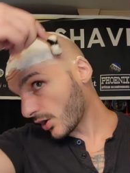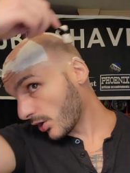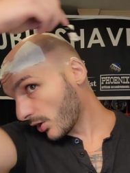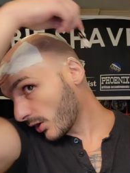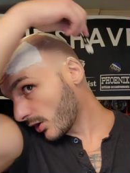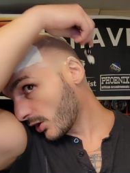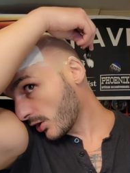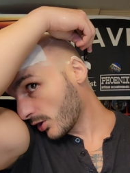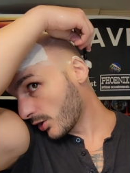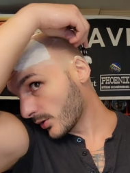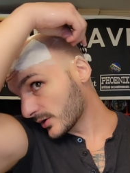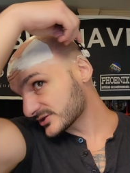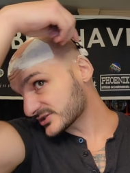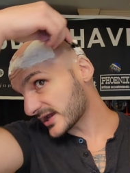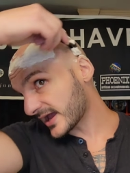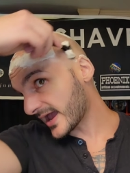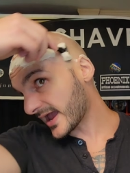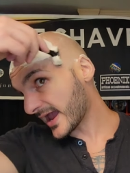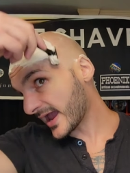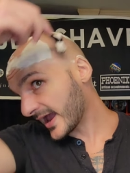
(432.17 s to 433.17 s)
Oh, as
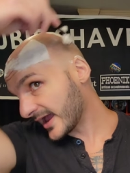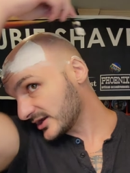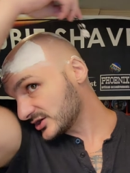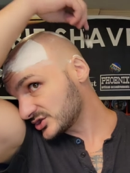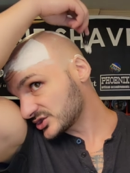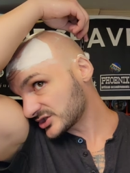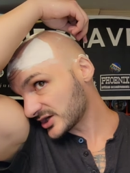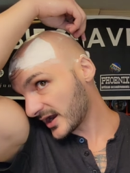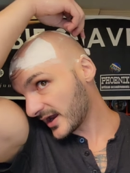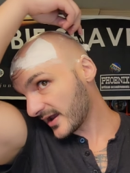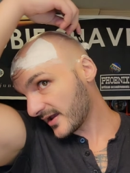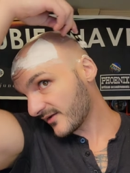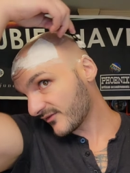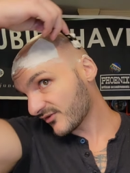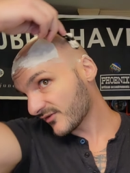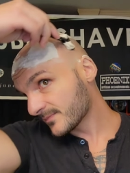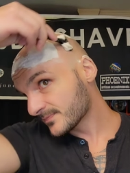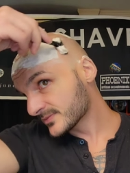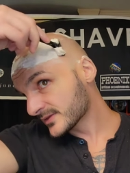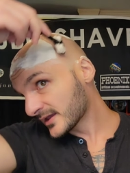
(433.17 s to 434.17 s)
a head shave.
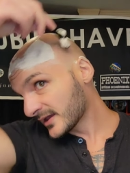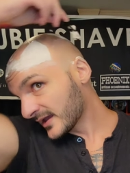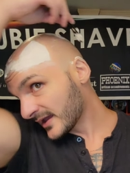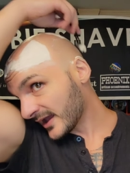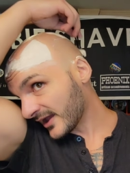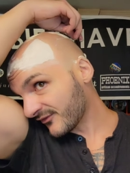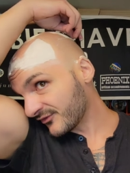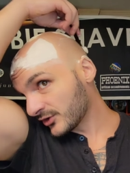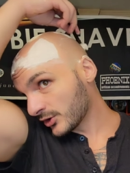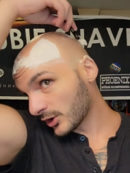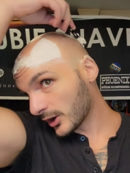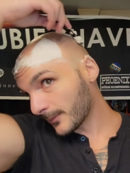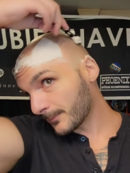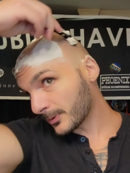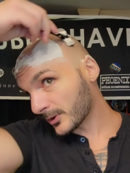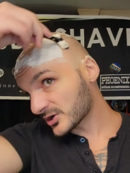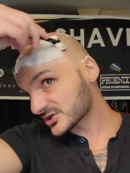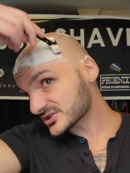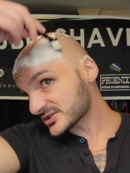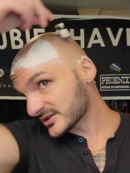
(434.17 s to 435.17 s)
If you're a
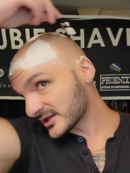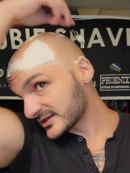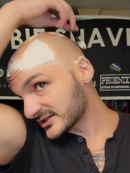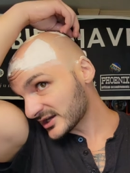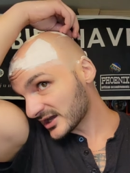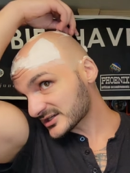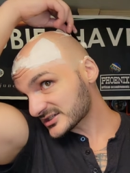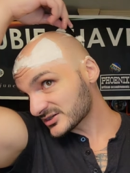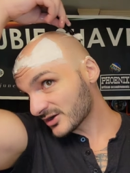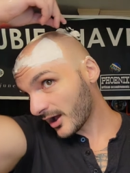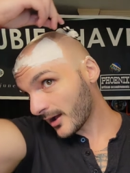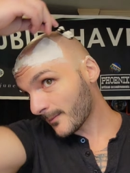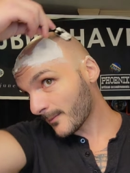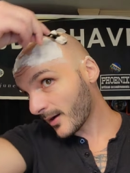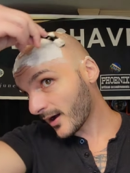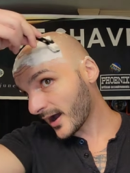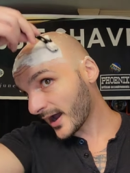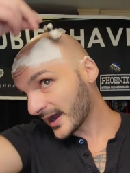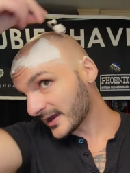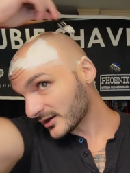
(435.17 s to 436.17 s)
person that does not
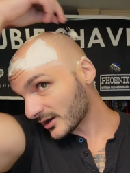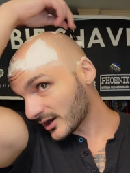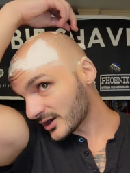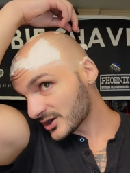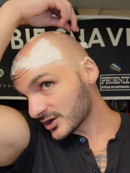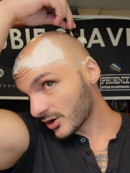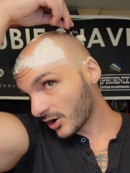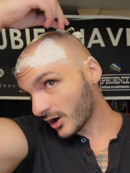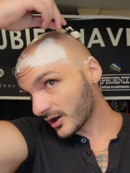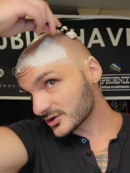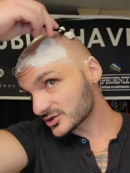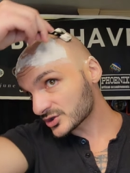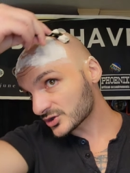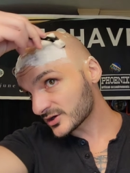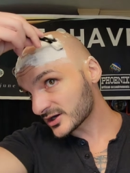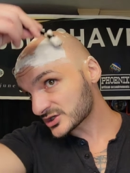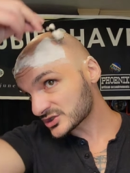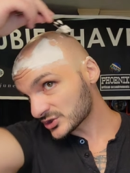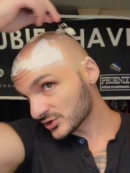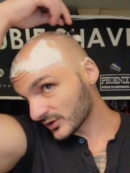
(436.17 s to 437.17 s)
mind a
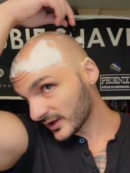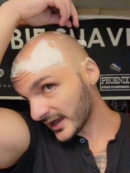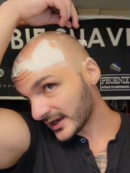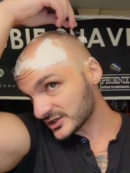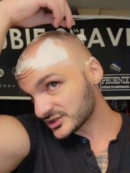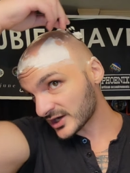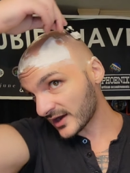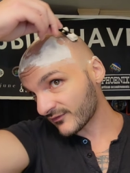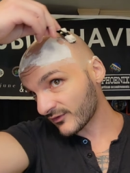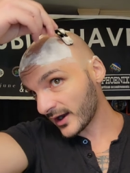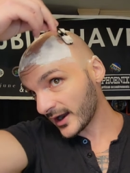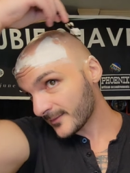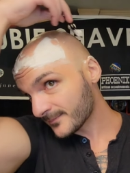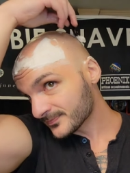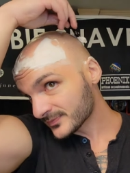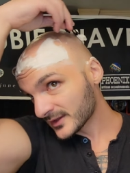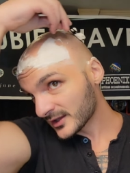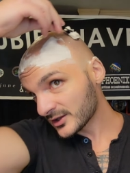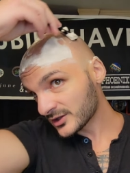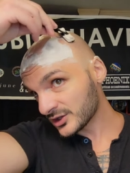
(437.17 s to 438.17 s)
non-traditional head shave, right?
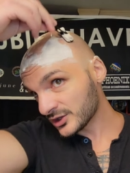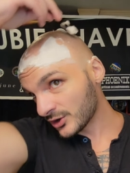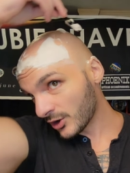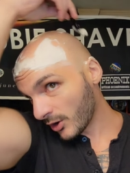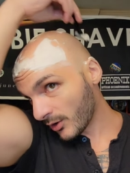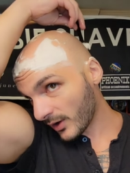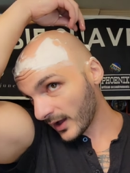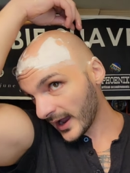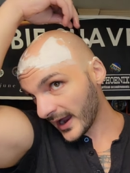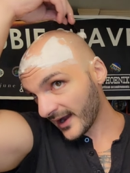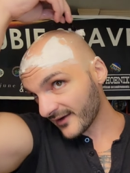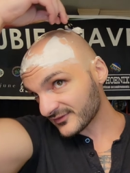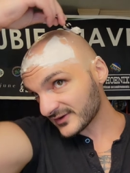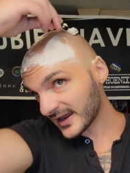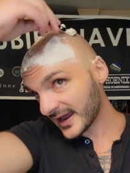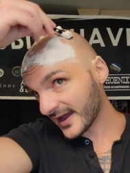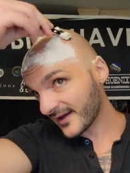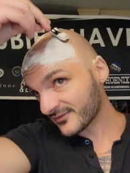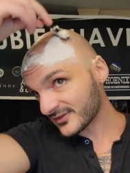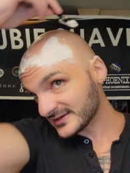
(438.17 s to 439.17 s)
You don't have to
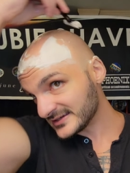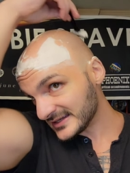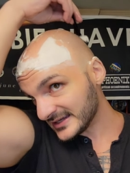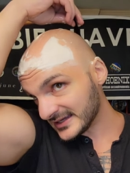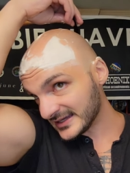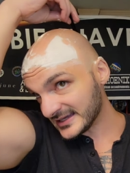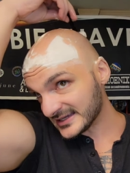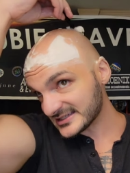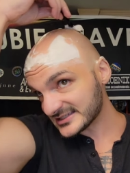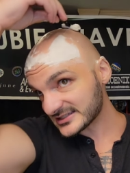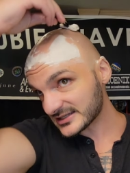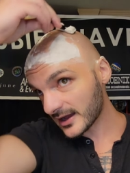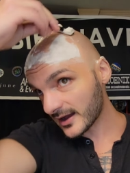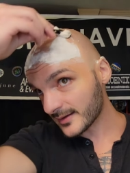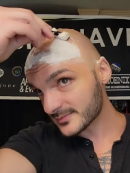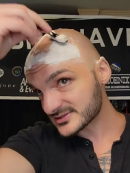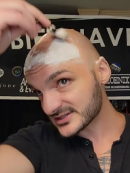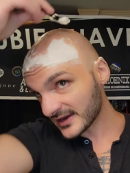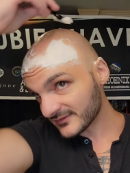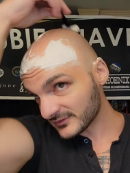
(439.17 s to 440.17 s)
have the DE
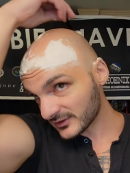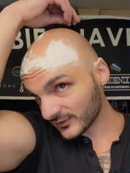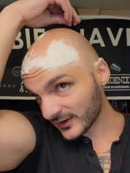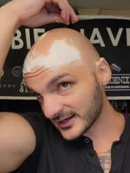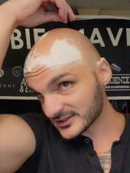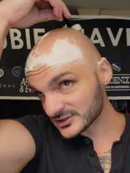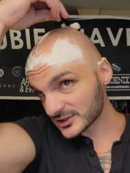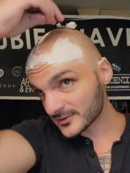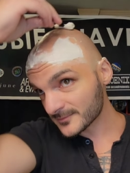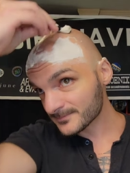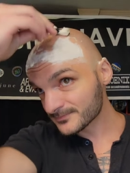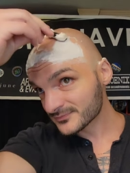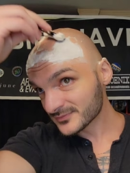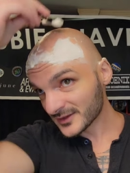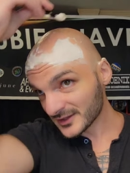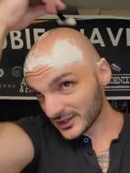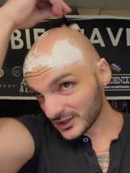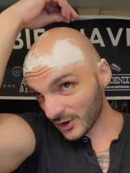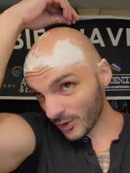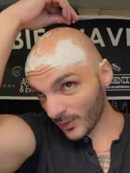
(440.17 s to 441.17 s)
um, safety razor.
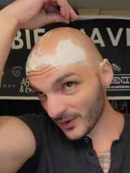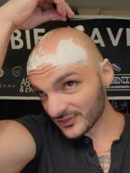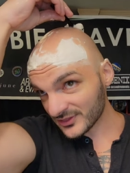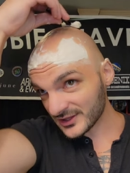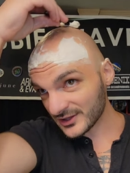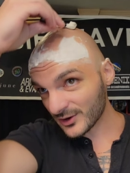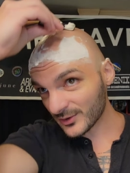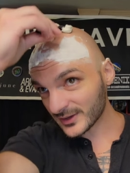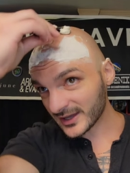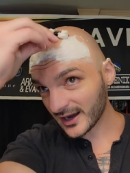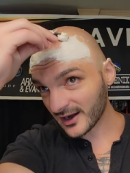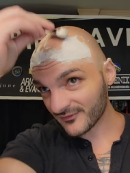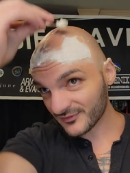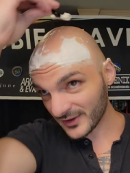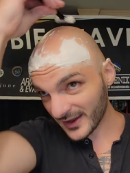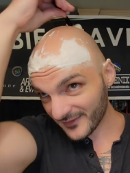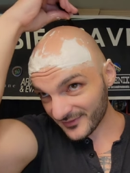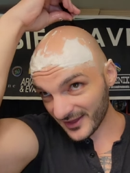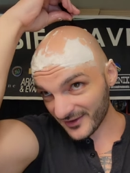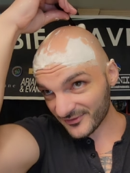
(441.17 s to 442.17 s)
You don't want, you don't care if
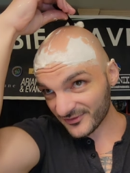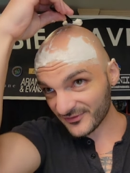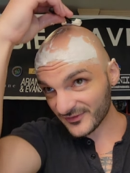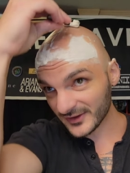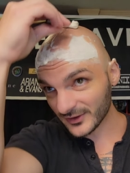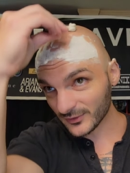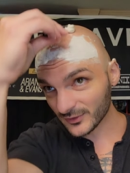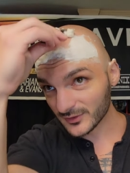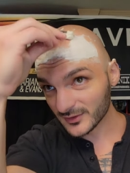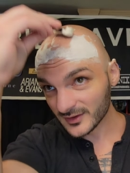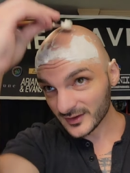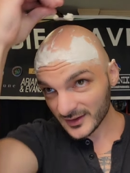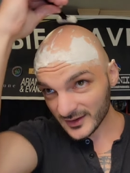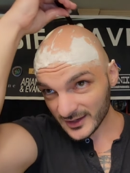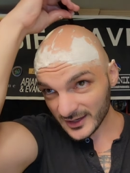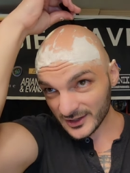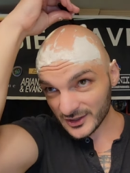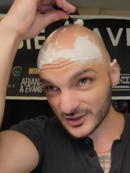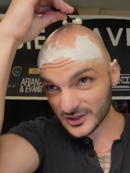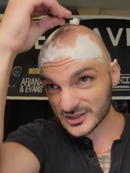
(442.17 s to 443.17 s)
you have that fill
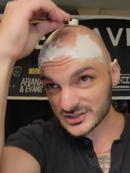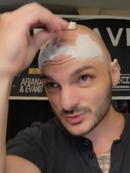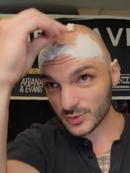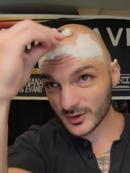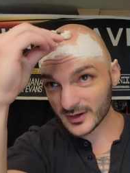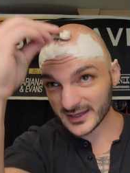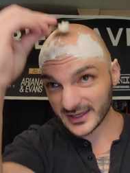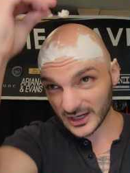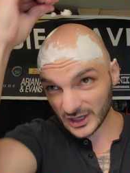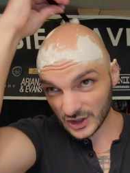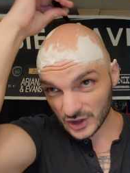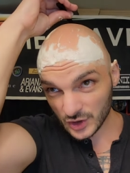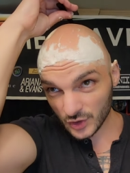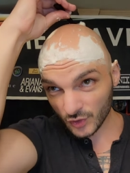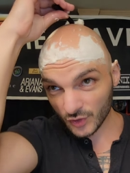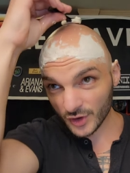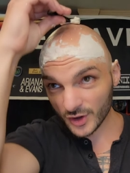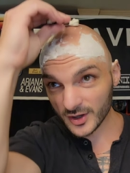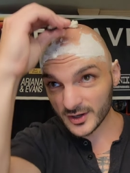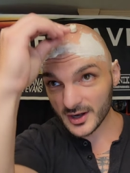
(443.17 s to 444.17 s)
and you just want to get a
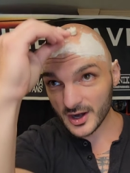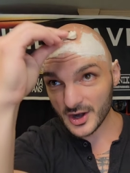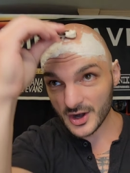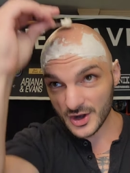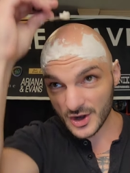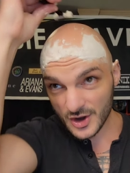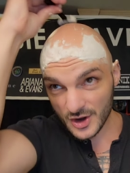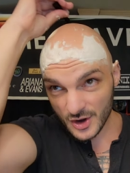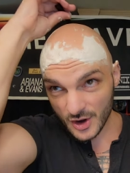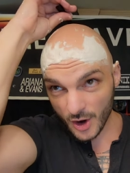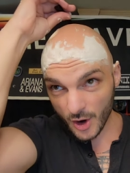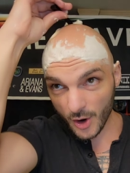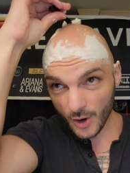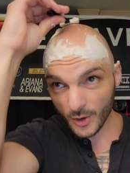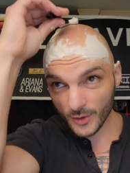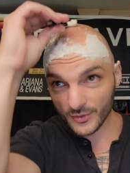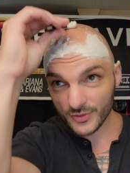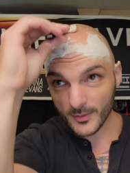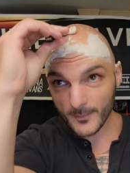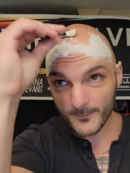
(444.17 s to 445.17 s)
good,
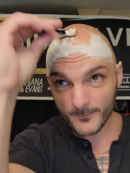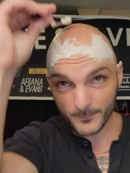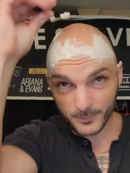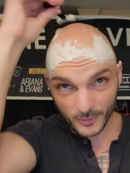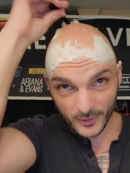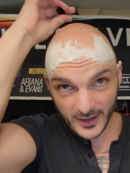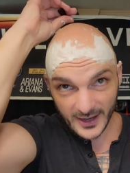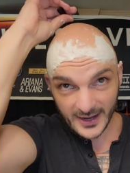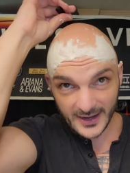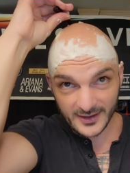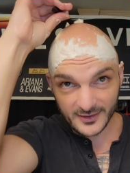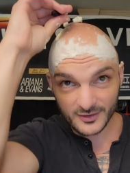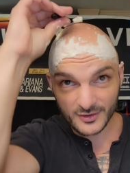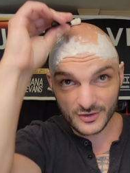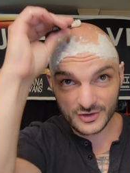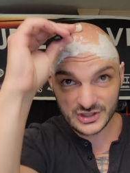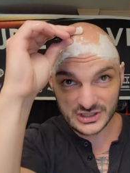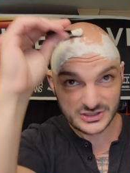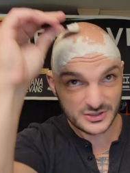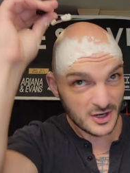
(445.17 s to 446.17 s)
no
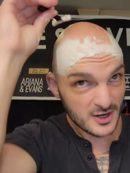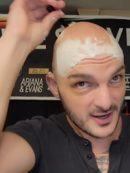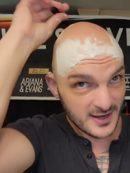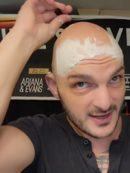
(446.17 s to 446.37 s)
brain, just